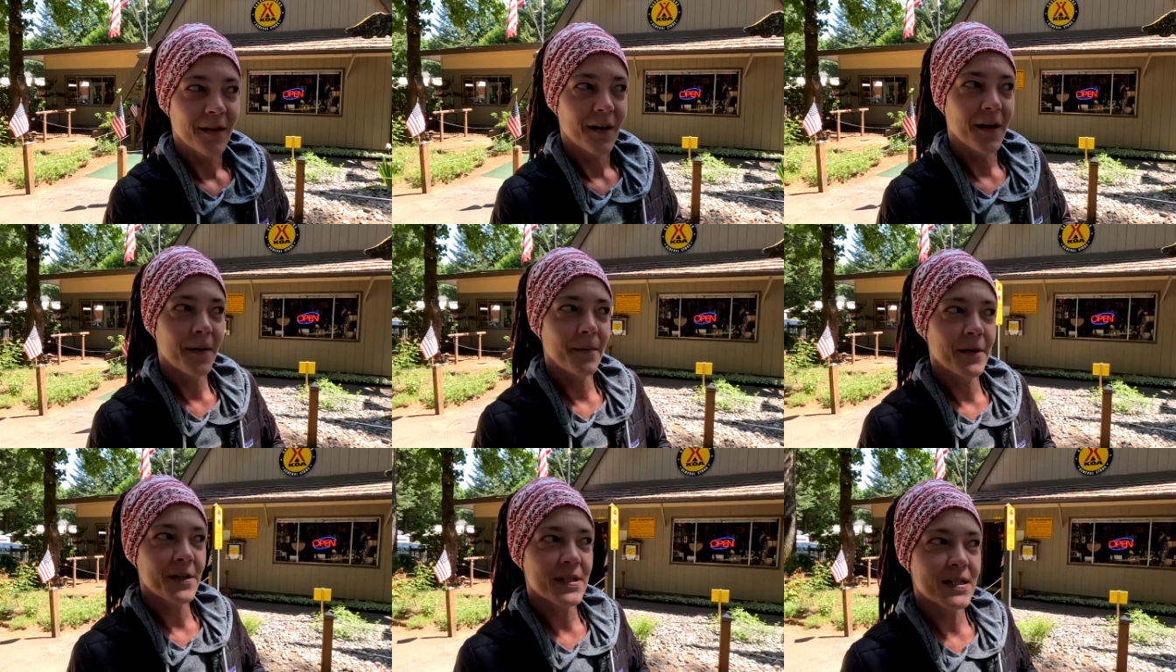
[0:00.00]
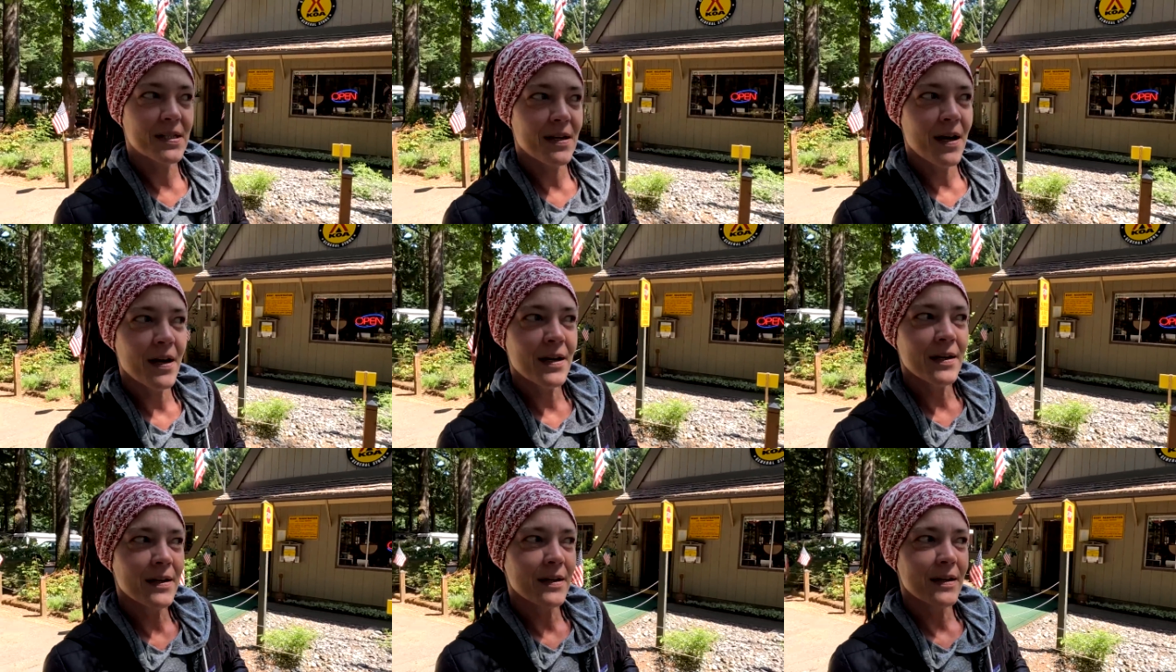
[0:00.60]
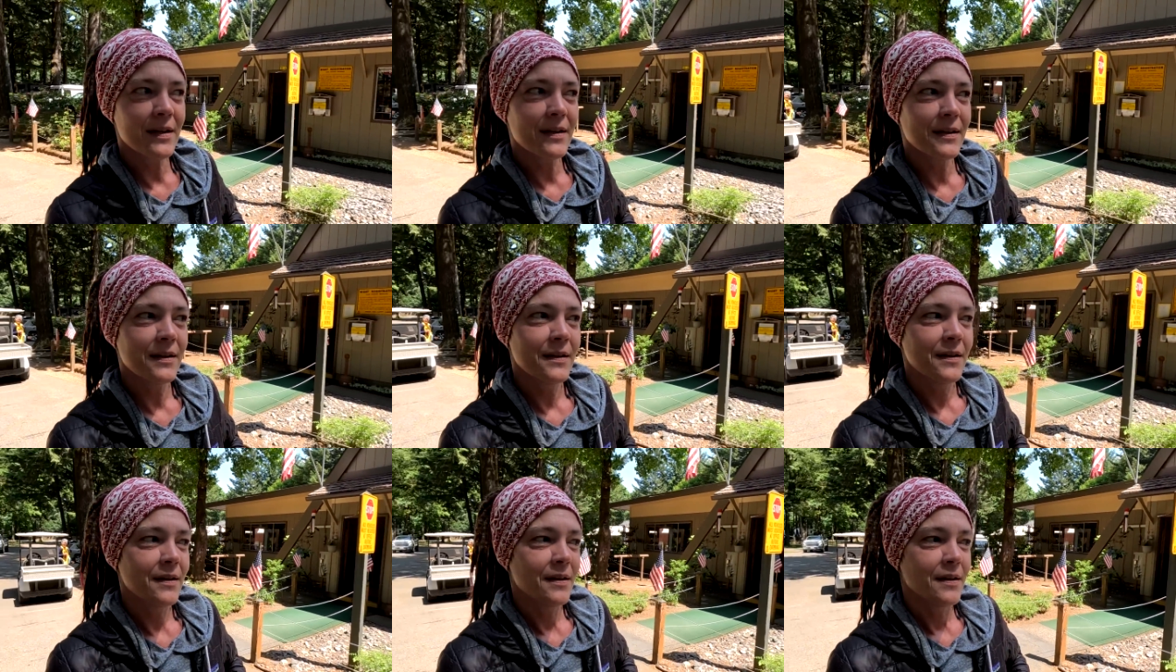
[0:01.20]
I'm excited.
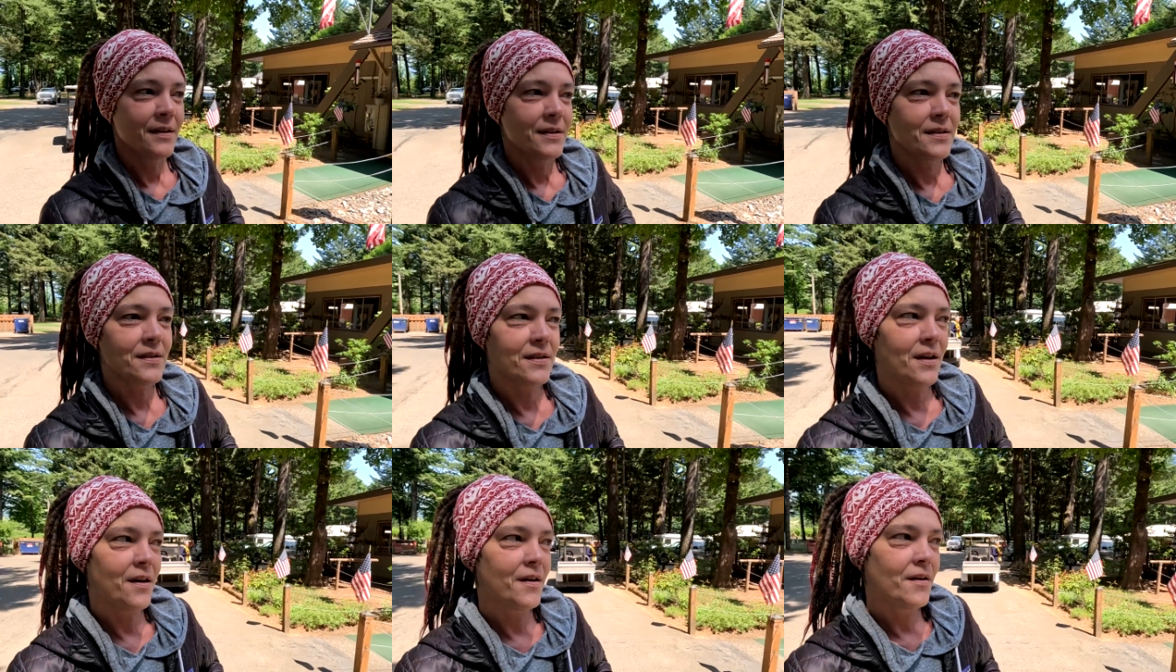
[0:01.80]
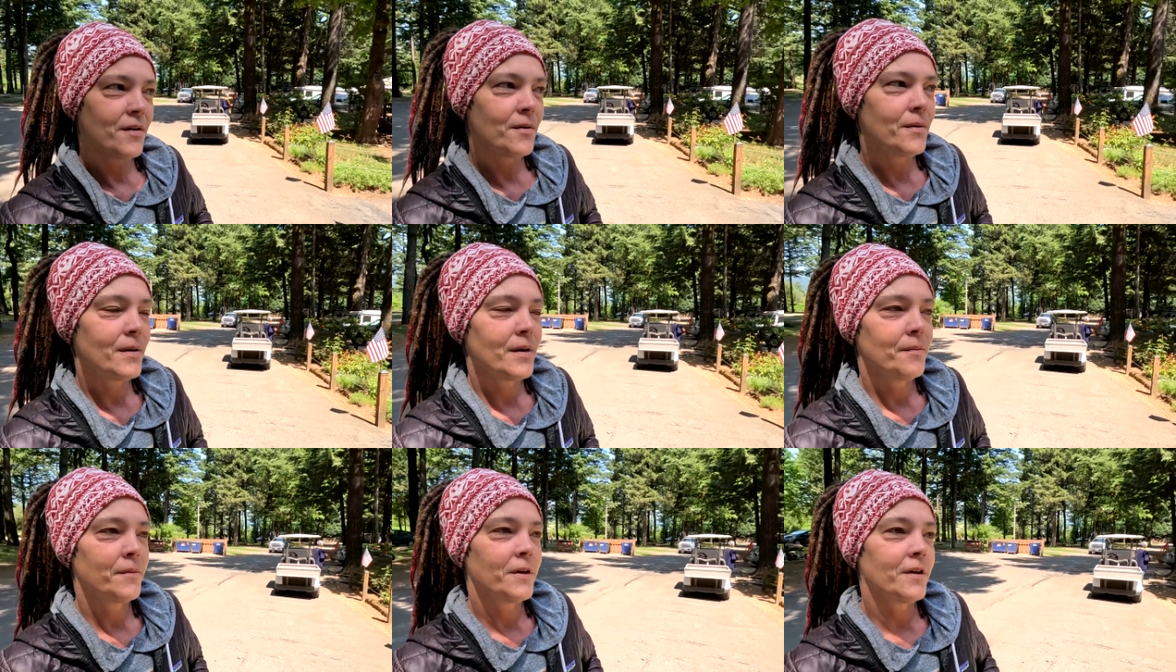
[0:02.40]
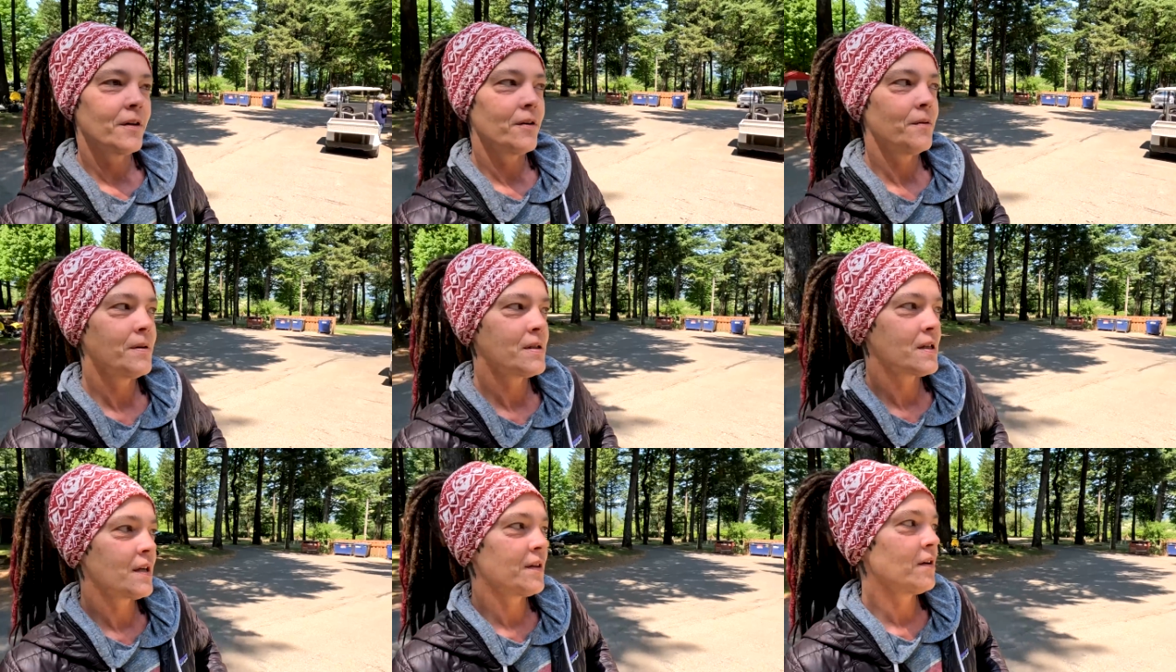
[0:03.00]
So I'm gonna go
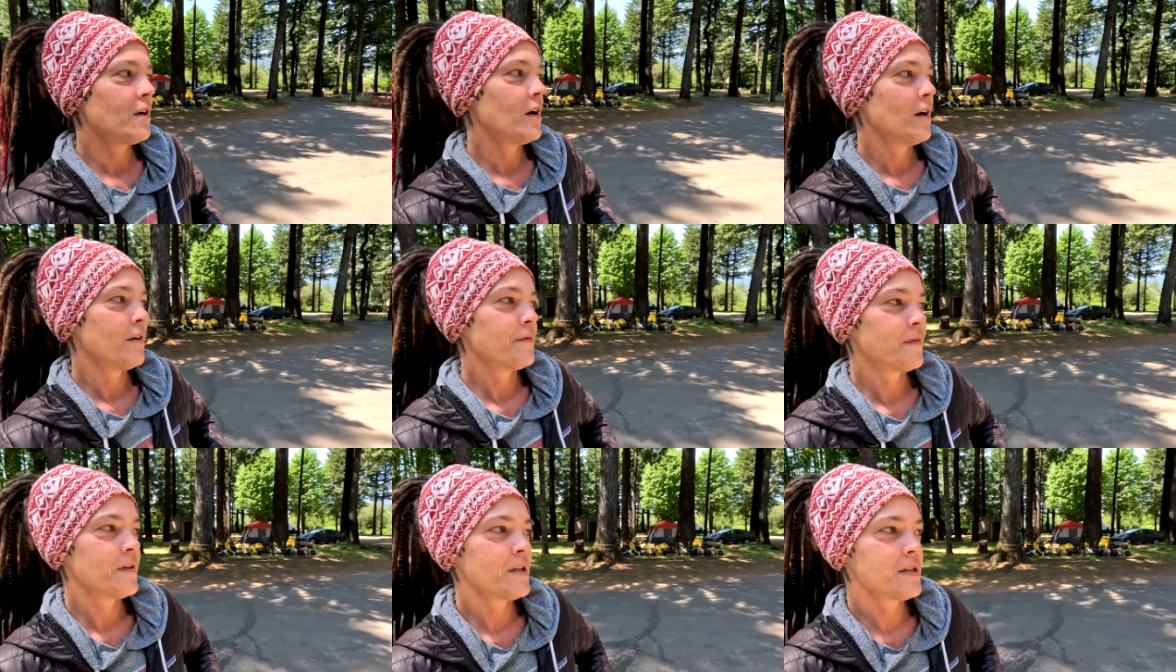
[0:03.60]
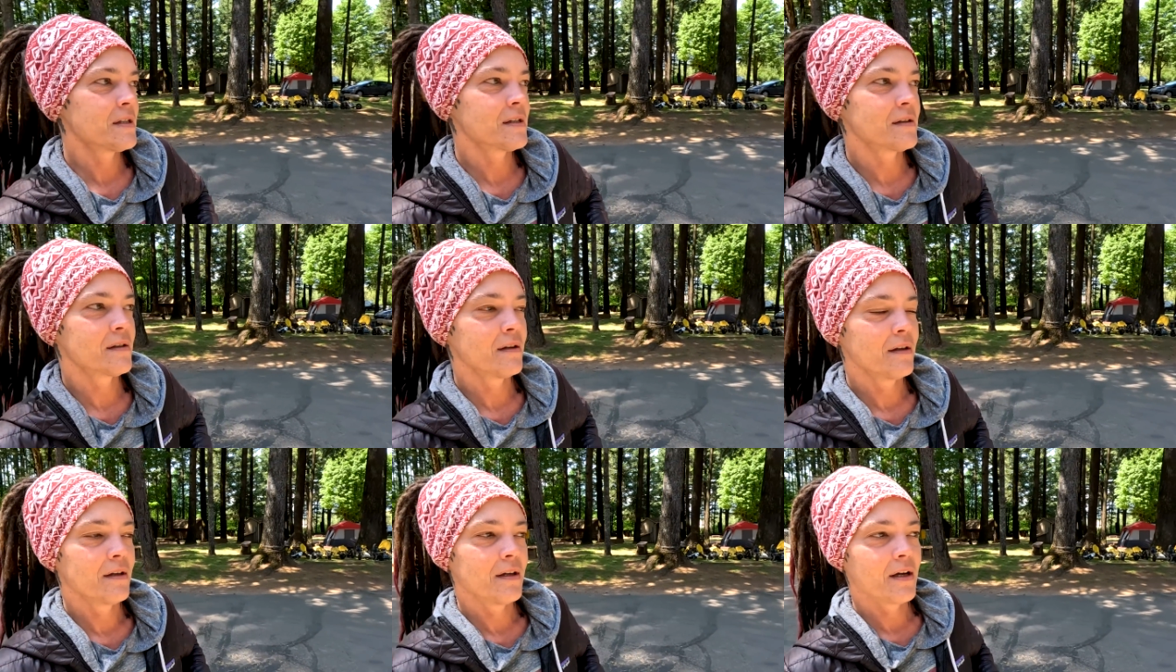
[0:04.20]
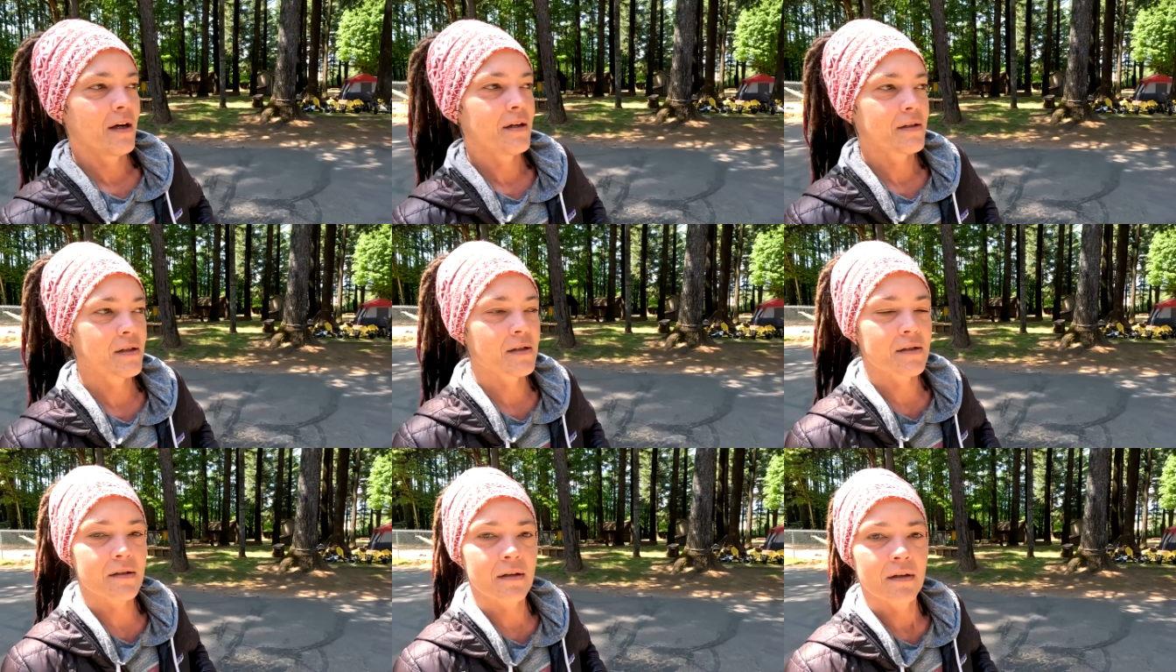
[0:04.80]
inside the office and
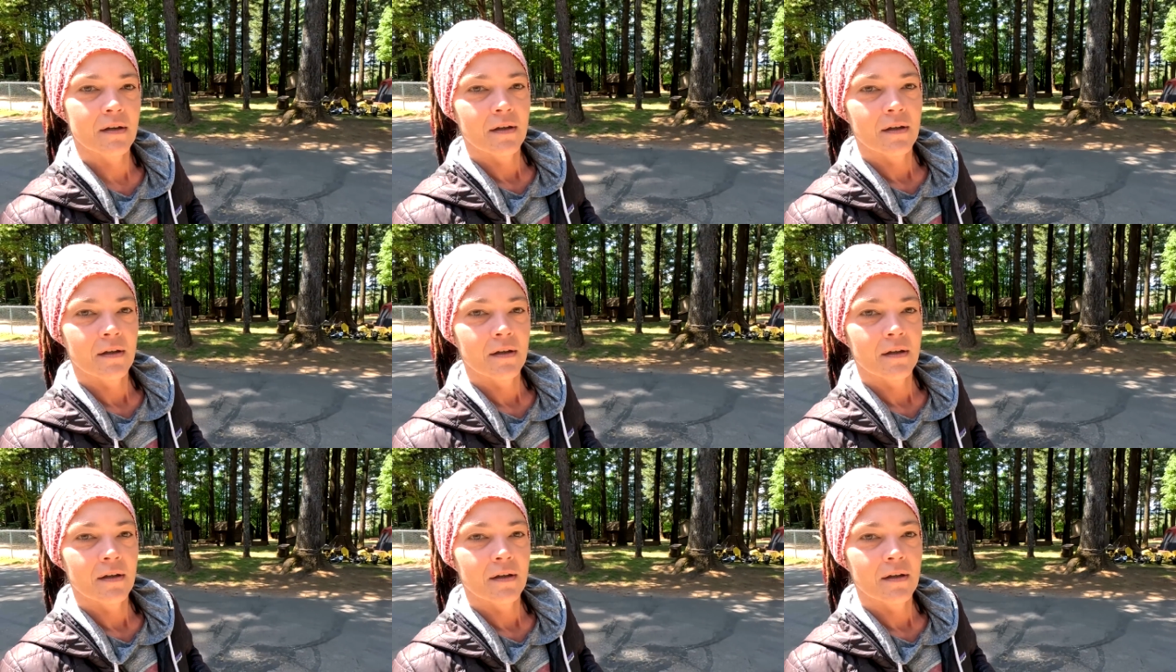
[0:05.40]
ask